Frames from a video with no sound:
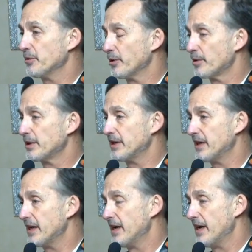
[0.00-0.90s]
We really
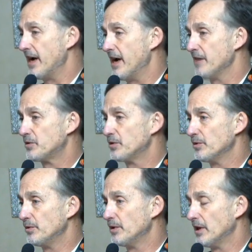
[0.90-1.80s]
have
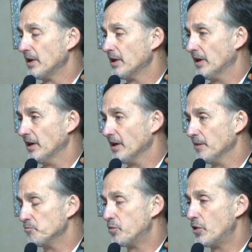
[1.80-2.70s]
to
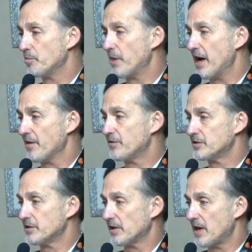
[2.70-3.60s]
put
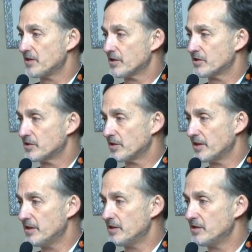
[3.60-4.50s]
pathophysiologic
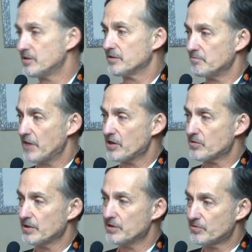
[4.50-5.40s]
studies,
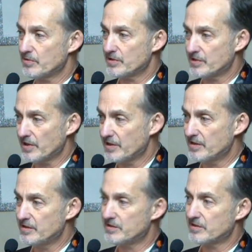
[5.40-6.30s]
natural history
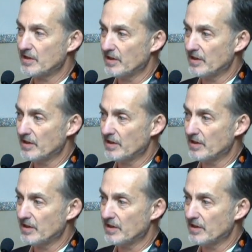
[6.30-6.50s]
studies,